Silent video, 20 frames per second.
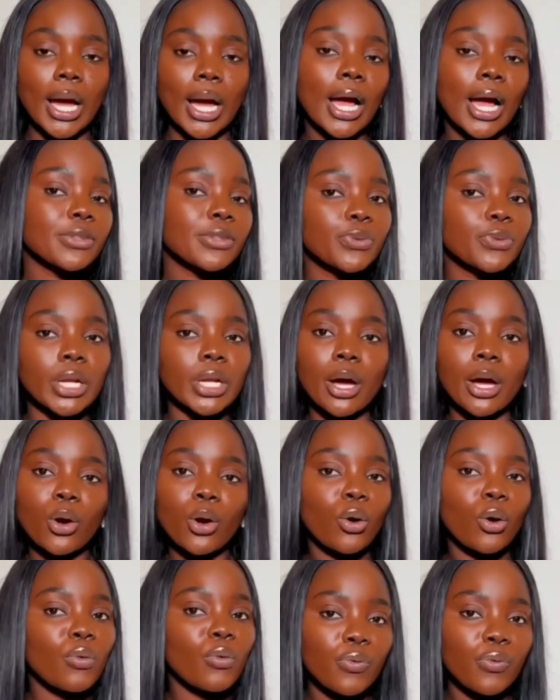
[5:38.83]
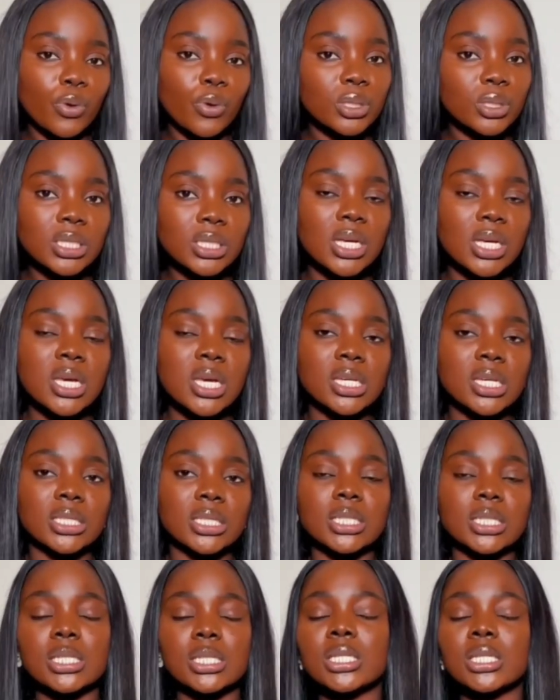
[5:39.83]
Hand feel and comfort, it
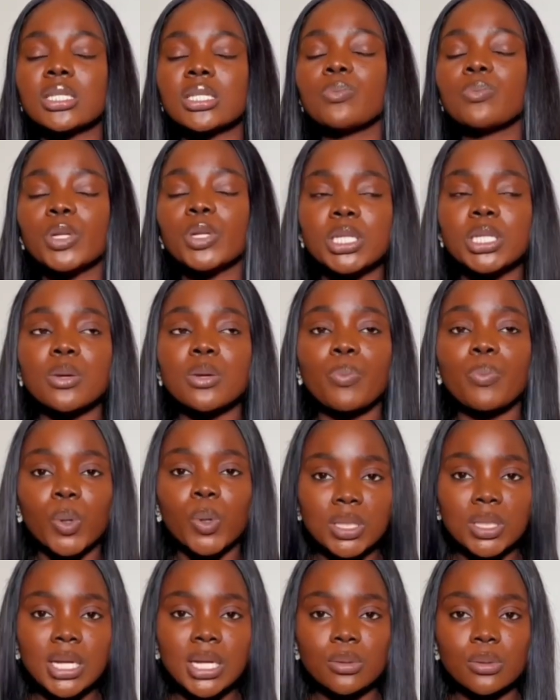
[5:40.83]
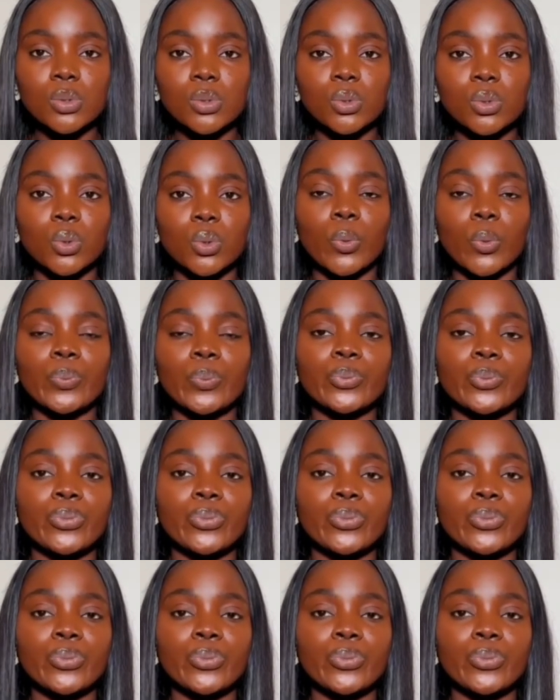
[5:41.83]
is important to